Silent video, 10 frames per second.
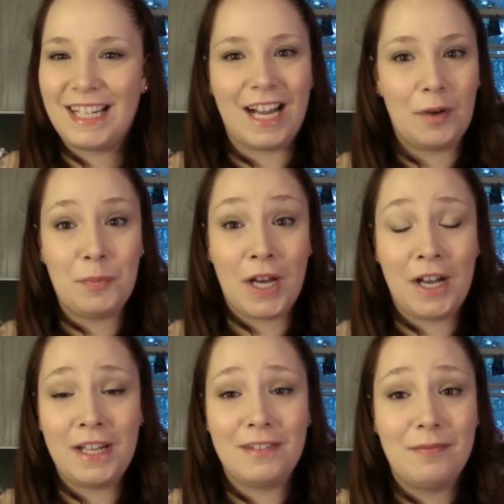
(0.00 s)
I'm
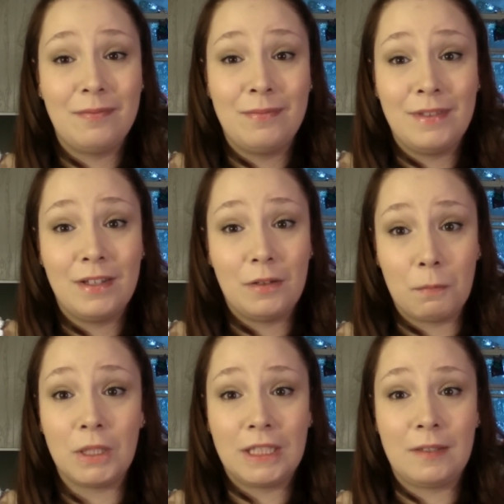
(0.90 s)
not,
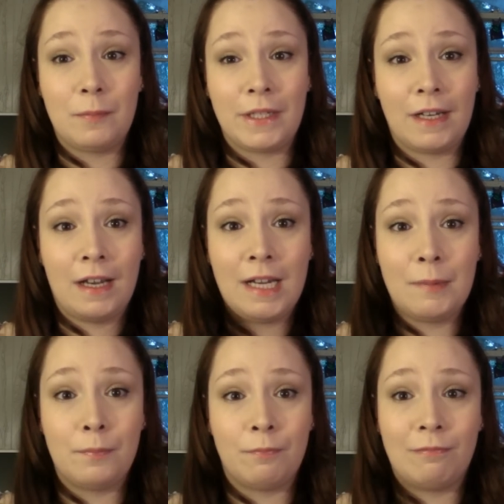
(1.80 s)
believe me, I
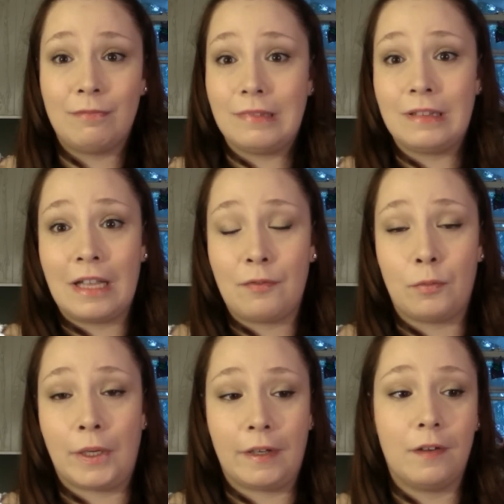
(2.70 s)
am
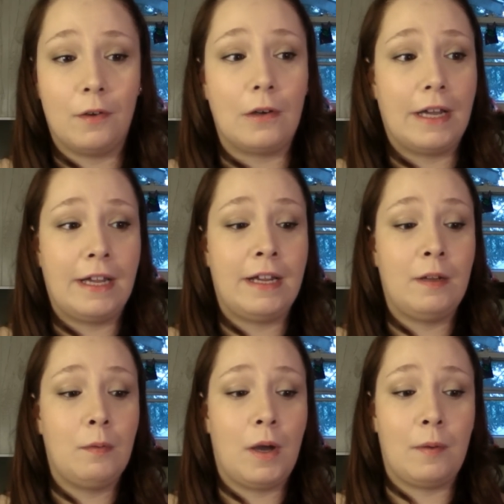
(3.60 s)
left wing,
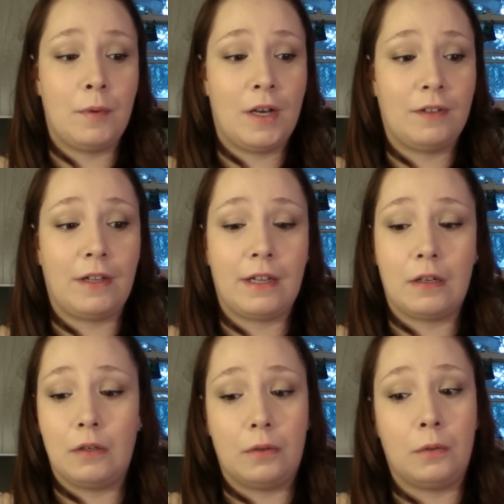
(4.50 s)
okay? I'm not like,
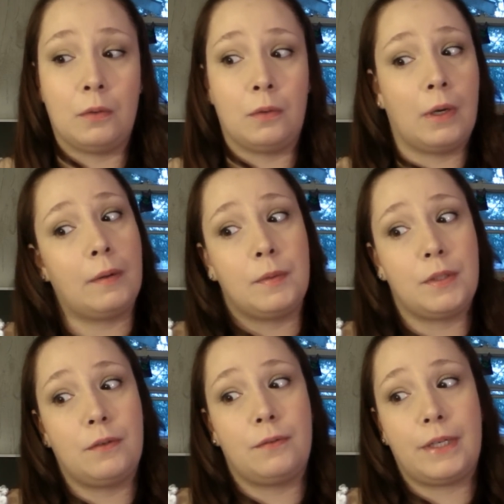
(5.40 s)
oh, I'm
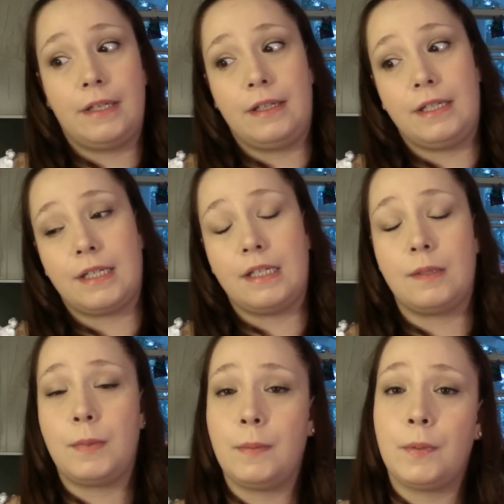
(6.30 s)
so afraid of these
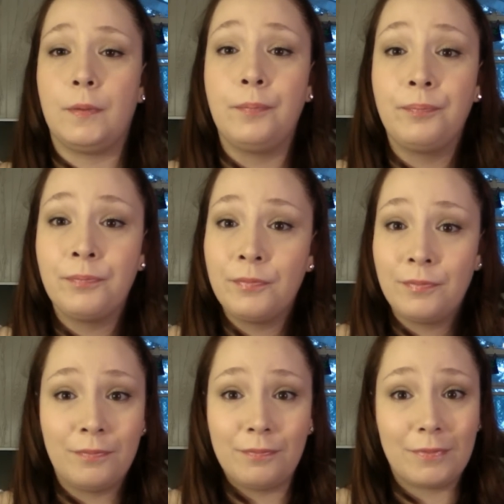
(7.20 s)
kinds of people.
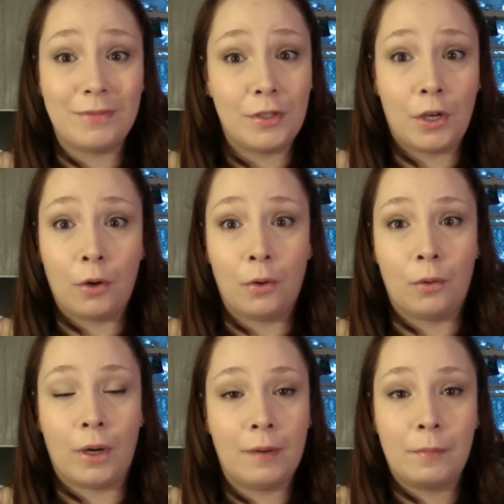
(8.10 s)

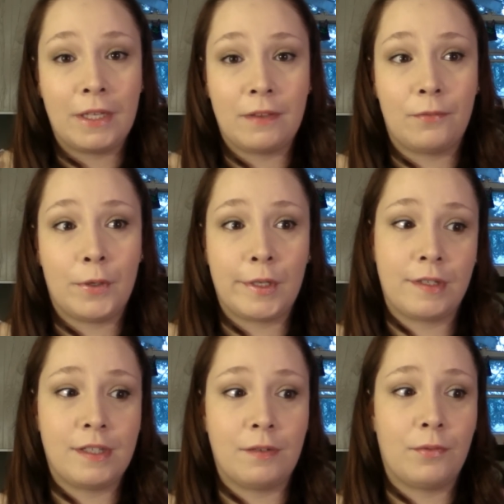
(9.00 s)
No, I'm like the
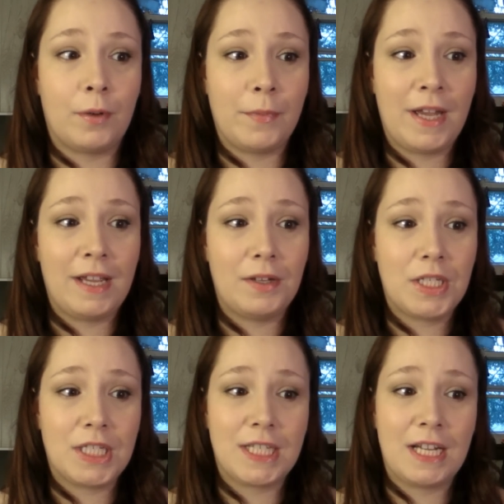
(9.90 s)
farthest thing from that.
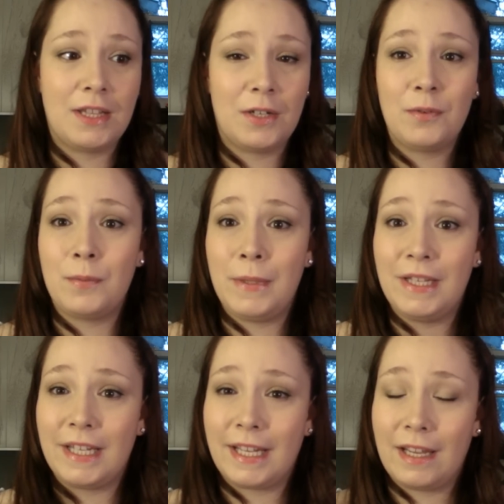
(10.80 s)
It's just, I thought it would
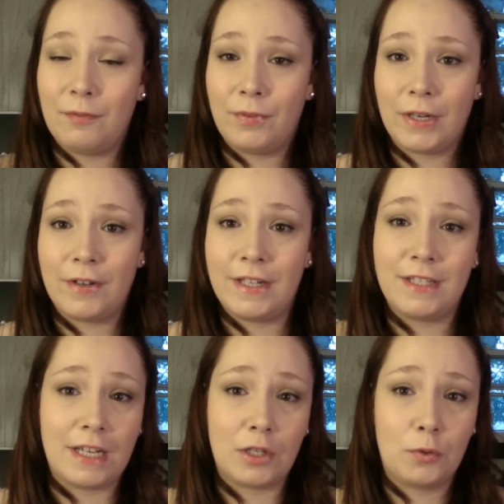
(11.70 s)
be like a very
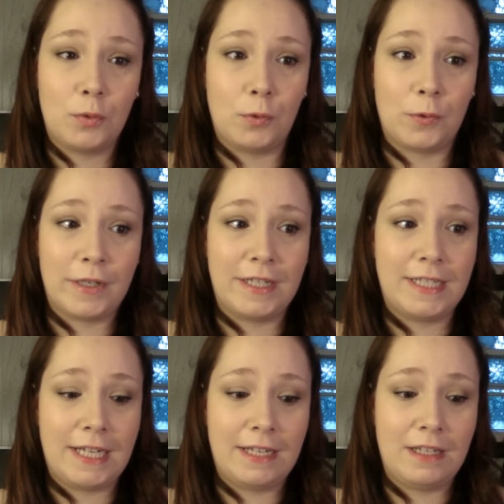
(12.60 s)
sexual
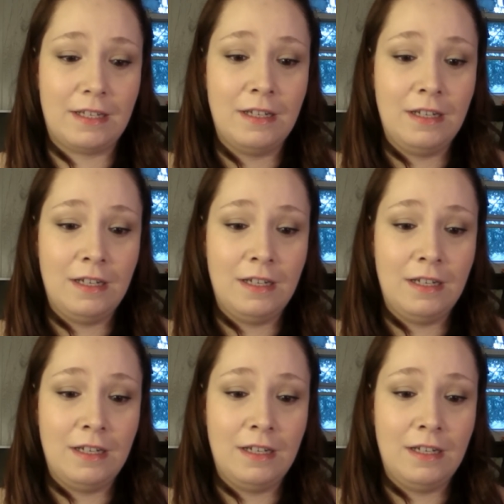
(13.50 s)
orientated